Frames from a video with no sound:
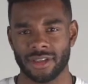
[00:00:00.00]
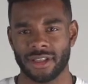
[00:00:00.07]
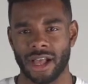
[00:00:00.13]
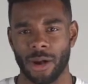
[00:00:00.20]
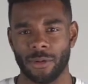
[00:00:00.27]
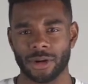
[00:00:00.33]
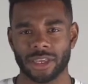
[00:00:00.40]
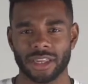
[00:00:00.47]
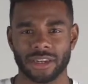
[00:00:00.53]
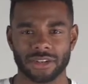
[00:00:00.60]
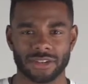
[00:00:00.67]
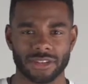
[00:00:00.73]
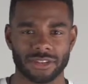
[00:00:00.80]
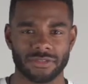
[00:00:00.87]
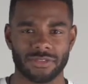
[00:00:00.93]
I want to get into
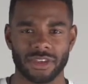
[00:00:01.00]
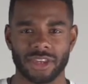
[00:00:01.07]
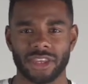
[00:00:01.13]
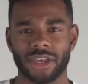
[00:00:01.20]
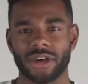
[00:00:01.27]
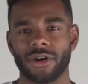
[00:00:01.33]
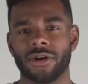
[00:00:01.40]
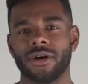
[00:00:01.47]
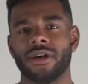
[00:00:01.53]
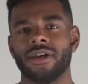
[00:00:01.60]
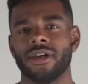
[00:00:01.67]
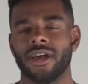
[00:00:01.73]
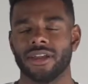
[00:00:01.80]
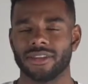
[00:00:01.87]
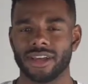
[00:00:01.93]
this
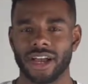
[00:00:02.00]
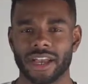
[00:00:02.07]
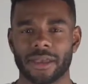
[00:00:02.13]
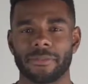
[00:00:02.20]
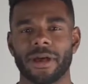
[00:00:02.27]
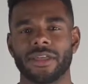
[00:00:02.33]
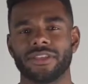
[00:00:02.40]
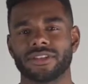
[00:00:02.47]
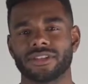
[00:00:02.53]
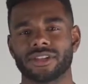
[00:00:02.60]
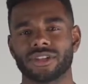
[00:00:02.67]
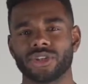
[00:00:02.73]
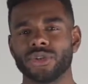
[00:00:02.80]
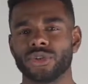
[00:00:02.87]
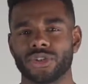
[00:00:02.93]
video and talk about the
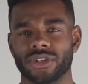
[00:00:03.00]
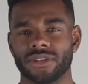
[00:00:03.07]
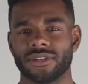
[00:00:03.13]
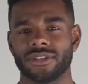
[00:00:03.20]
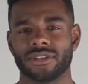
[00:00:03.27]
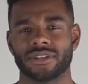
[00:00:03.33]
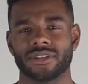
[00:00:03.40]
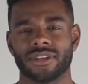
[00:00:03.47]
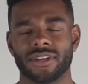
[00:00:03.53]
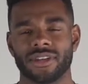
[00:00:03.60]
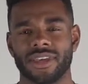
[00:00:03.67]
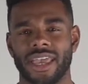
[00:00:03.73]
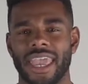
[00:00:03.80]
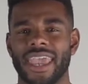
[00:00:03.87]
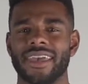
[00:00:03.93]
solutions
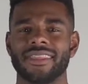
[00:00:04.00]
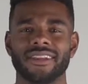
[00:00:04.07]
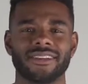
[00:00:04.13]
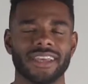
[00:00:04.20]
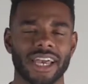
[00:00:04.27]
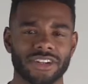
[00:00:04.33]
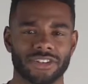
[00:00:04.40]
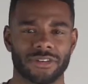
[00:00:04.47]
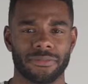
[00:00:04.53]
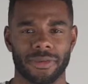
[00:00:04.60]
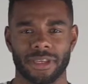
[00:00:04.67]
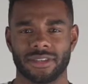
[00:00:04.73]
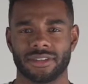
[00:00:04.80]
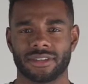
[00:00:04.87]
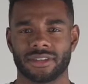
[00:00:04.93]
and the
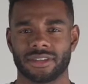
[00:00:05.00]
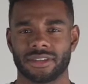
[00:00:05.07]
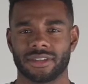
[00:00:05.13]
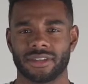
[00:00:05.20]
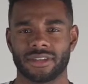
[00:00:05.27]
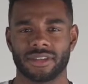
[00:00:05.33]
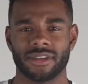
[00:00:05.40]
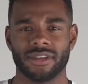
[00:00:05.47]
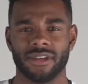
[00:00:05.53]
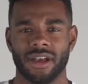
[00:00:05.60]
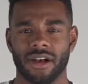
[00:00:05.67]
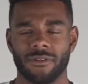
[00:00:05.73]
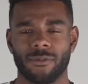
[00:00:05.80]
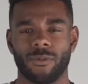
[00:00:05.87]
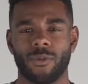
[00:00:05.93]
detriments
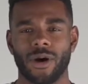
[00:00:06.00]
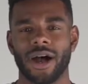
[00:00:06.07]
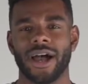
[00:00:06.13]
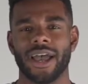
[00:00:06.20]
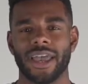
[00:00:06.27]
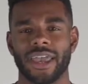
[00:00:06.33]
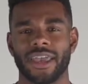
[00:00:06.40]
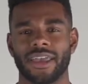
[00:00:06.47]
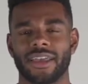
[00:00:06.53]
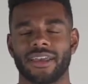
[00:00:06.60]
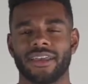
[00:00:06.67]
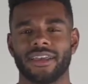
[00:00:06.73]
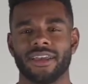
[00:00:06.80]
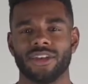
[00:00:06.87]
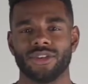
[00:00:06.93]
of why
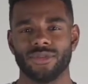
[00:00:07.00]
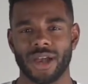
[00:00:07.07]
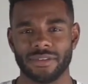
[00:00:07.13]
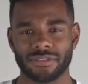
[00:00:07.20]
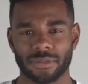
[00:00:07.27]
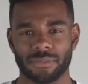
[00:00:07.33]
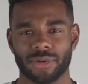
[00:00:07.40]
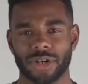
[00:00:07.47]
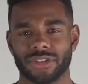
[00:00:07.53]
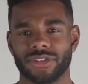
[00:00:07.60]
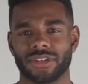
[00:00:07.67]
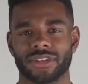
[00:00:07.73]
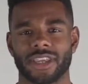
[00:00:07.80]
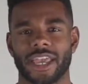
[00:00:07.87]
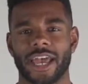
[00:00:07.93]
you have to bridge
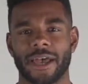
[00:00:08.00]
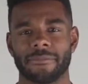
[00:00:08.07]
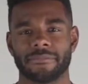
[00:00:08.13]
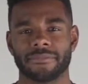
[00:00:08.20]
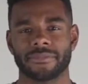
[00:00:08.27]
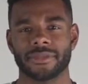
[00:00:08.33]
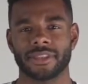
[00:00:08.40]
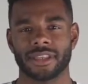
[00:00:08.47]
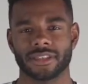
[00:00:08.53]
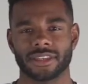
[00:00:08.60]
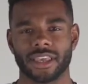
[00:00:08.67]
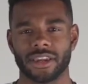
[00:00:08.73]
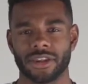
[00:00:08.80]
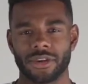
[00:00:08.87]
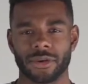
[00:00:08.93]
this gap. Let's
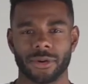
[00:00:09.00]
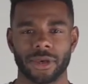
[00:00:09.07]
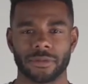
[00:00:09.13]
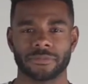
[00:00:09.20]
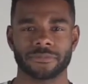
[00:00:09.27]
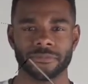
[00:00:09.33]
get into it.